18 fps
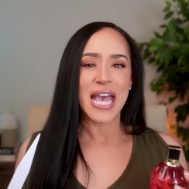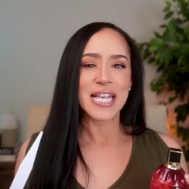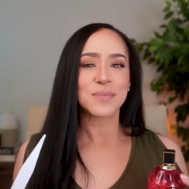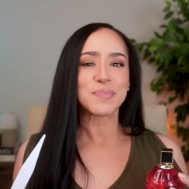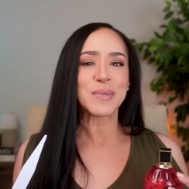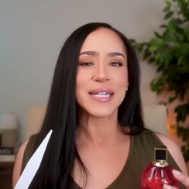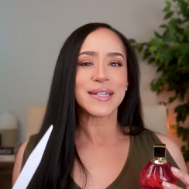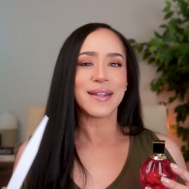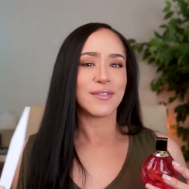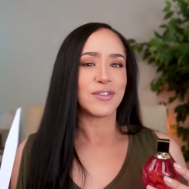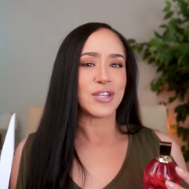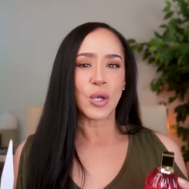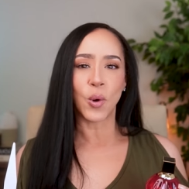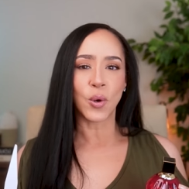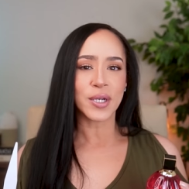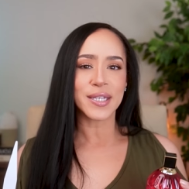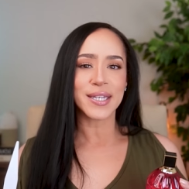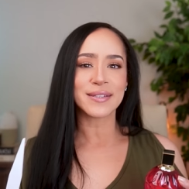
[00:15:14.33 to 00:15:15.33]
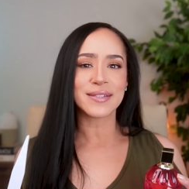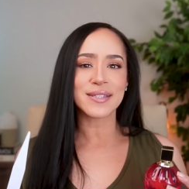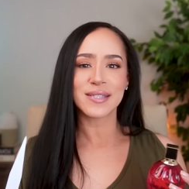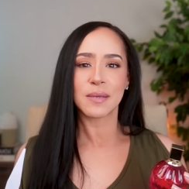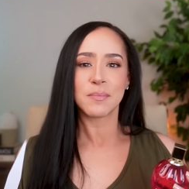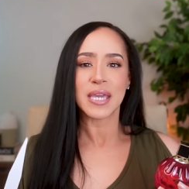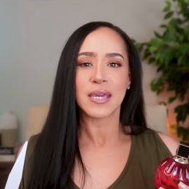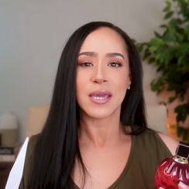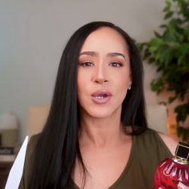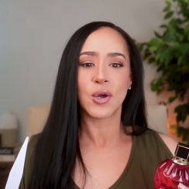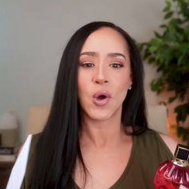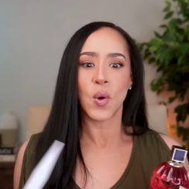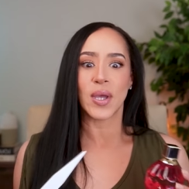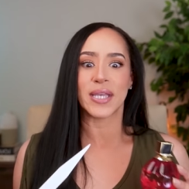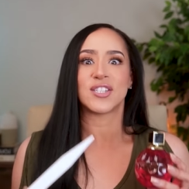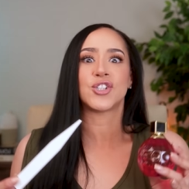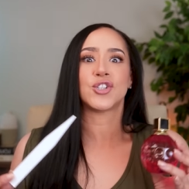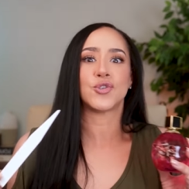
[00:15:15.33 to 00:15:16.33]
The jasmine and the orchid doesn't make it
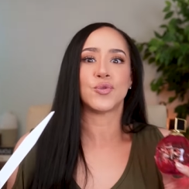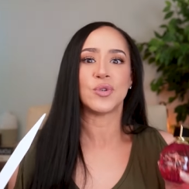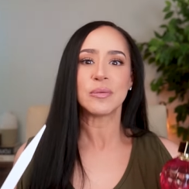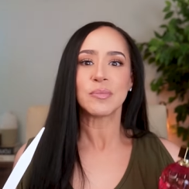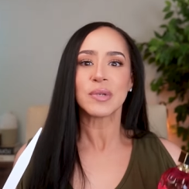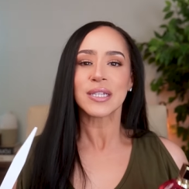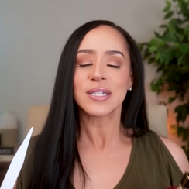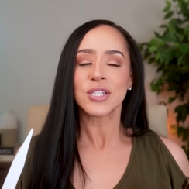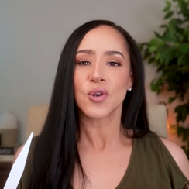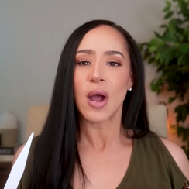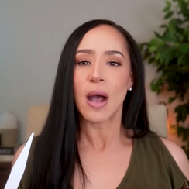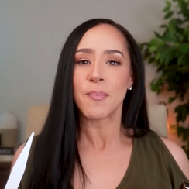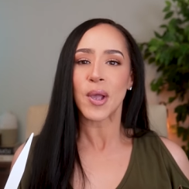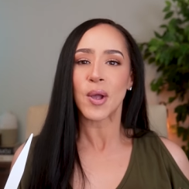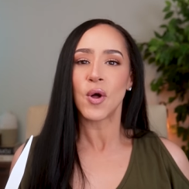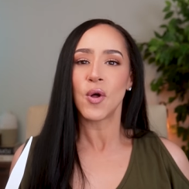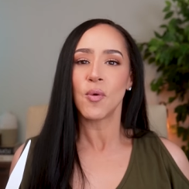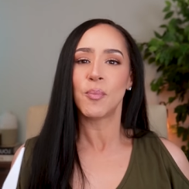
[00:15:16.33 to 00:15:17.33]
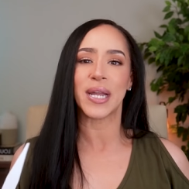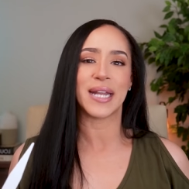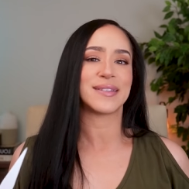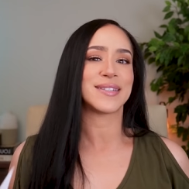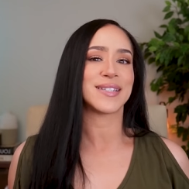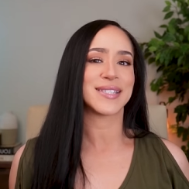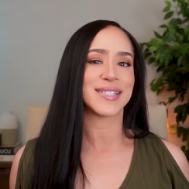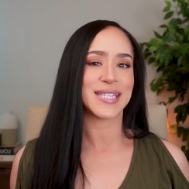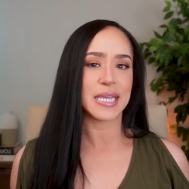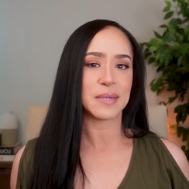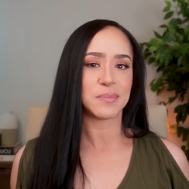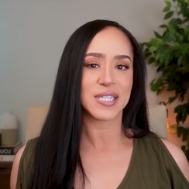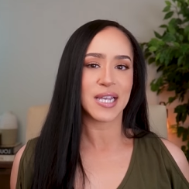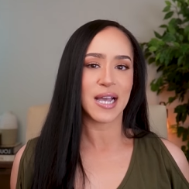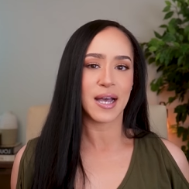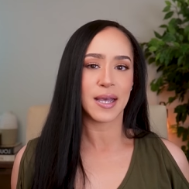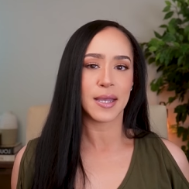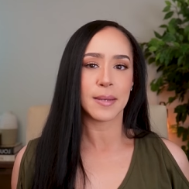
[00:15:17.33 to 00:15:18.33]
go extremely tropical, but at the
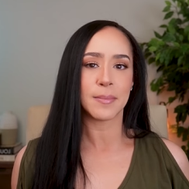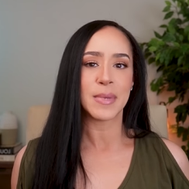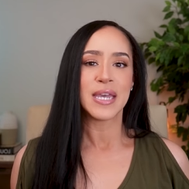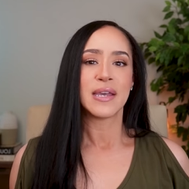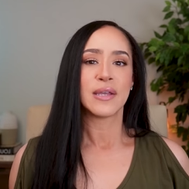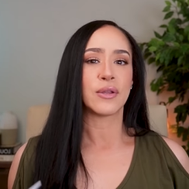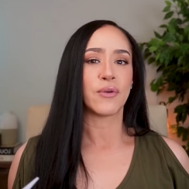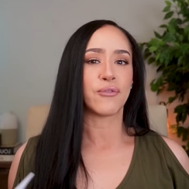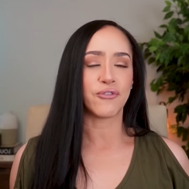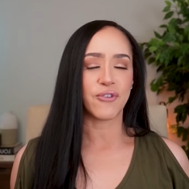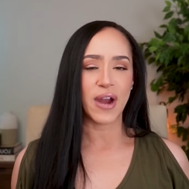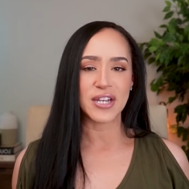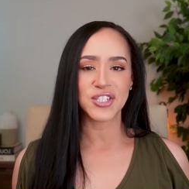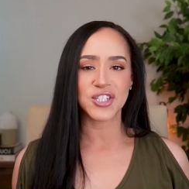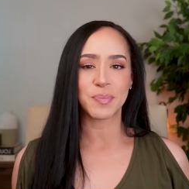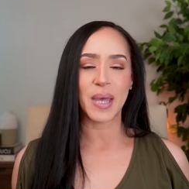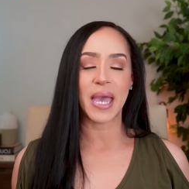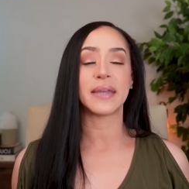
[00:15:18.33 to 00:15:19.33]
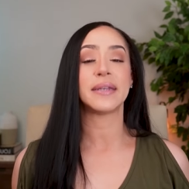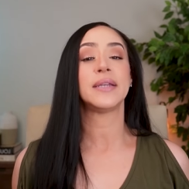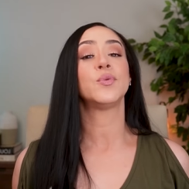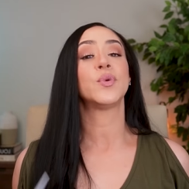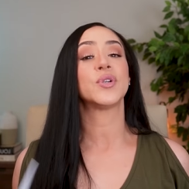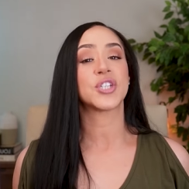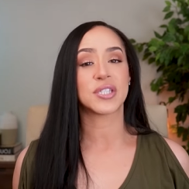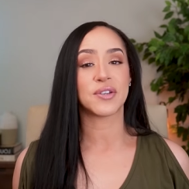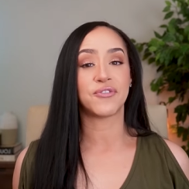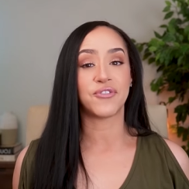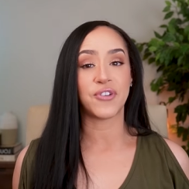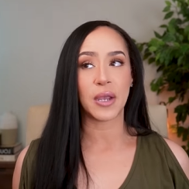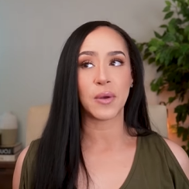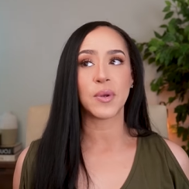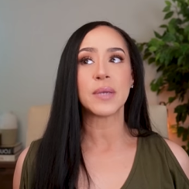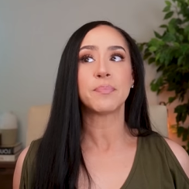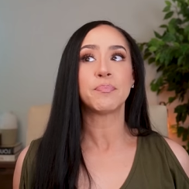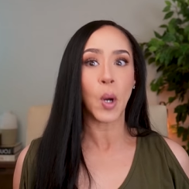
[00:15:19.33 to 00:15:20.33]
same time, the frangipani, which is a
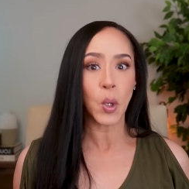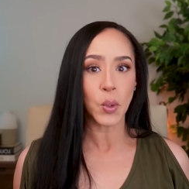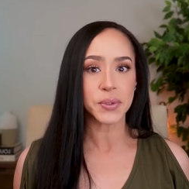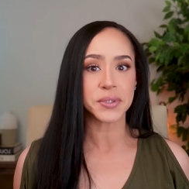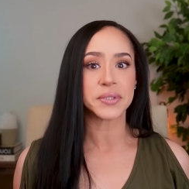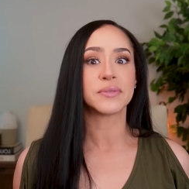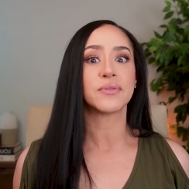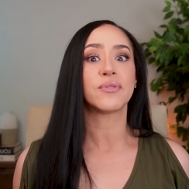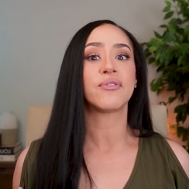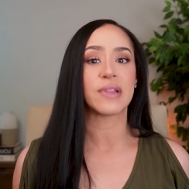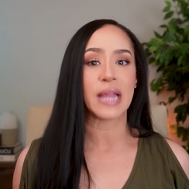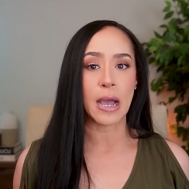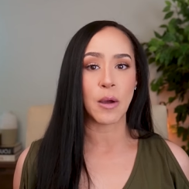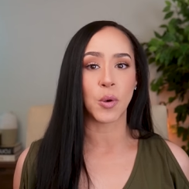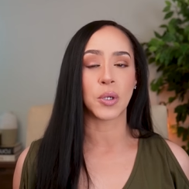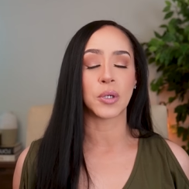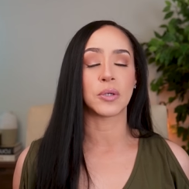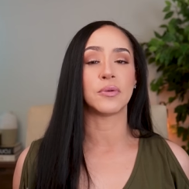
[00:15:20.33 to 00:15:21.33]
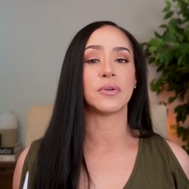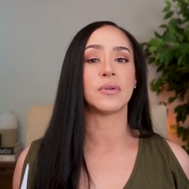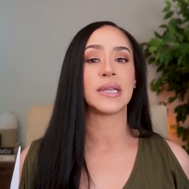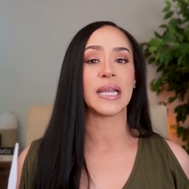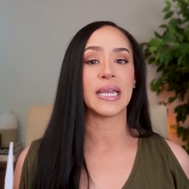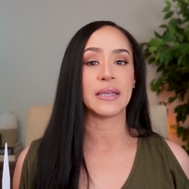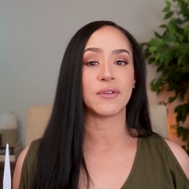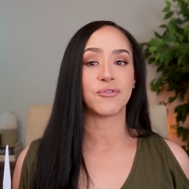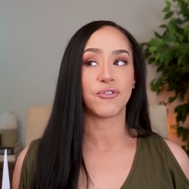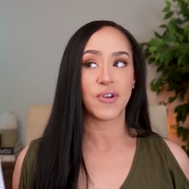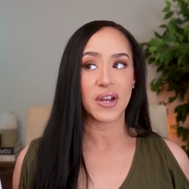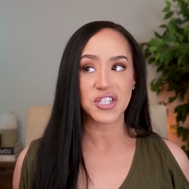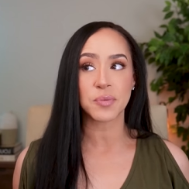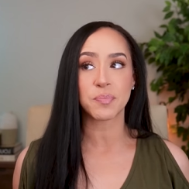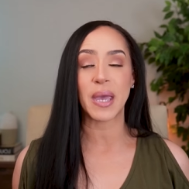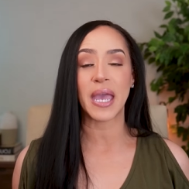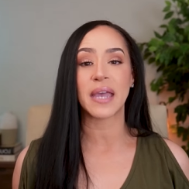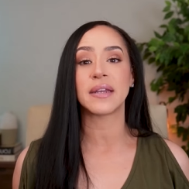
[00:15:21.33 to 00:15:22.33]
very potent flower. Like
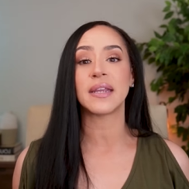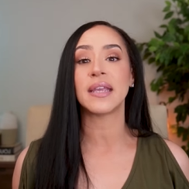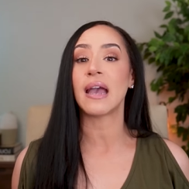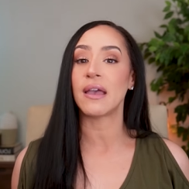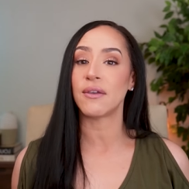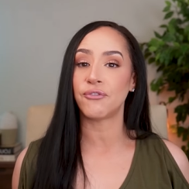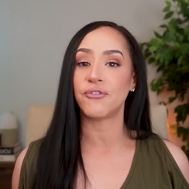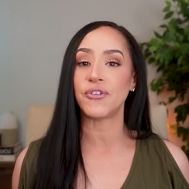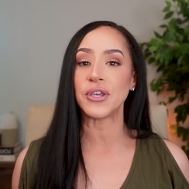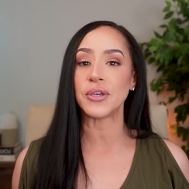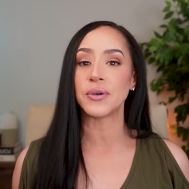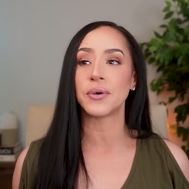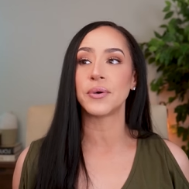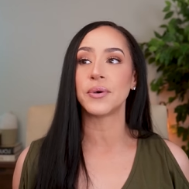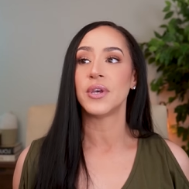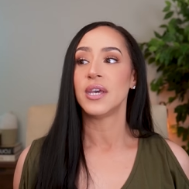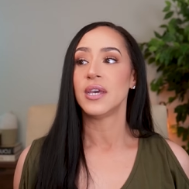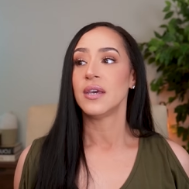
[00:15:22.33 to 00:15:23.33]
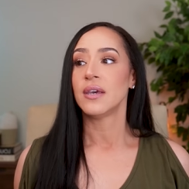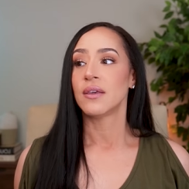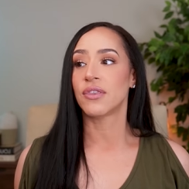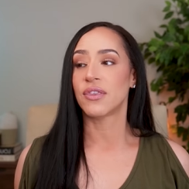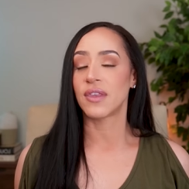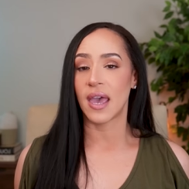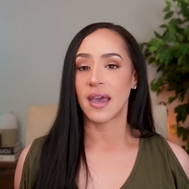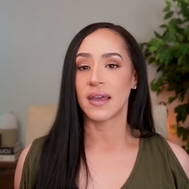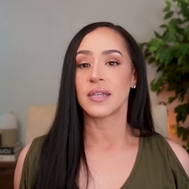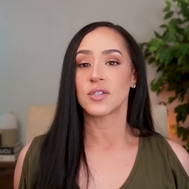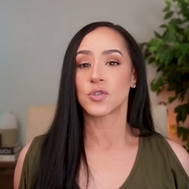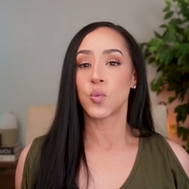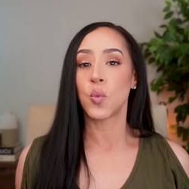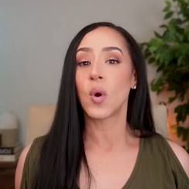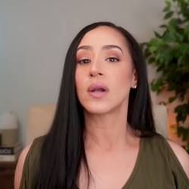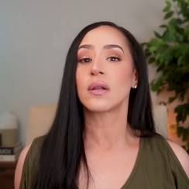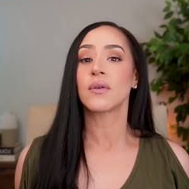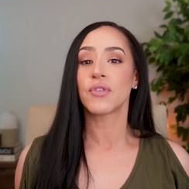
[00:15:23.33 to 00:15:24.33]
frangipani, I feel
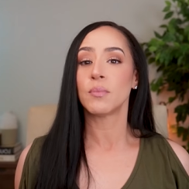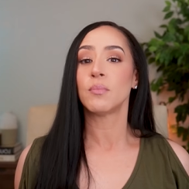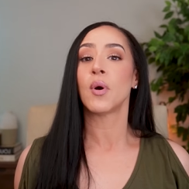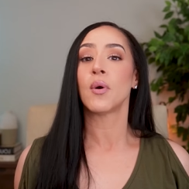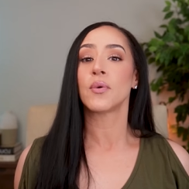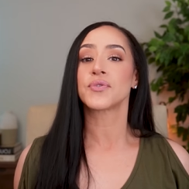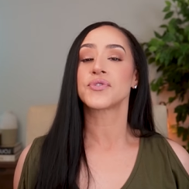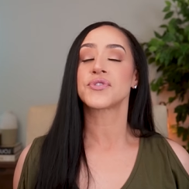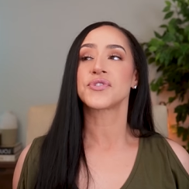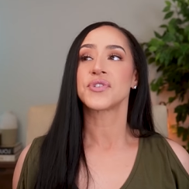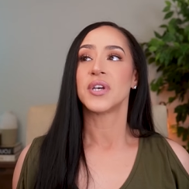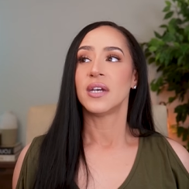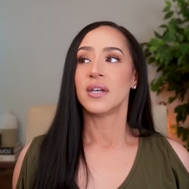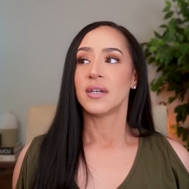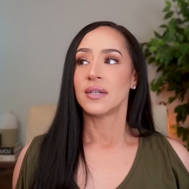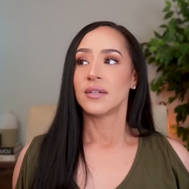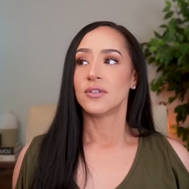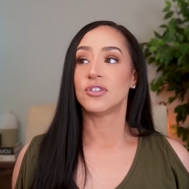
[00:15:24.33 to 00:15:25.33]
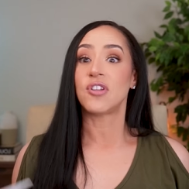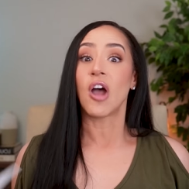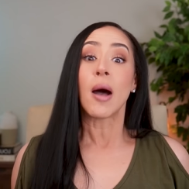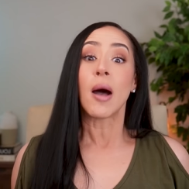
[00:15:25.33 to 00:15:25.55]
that is one of the most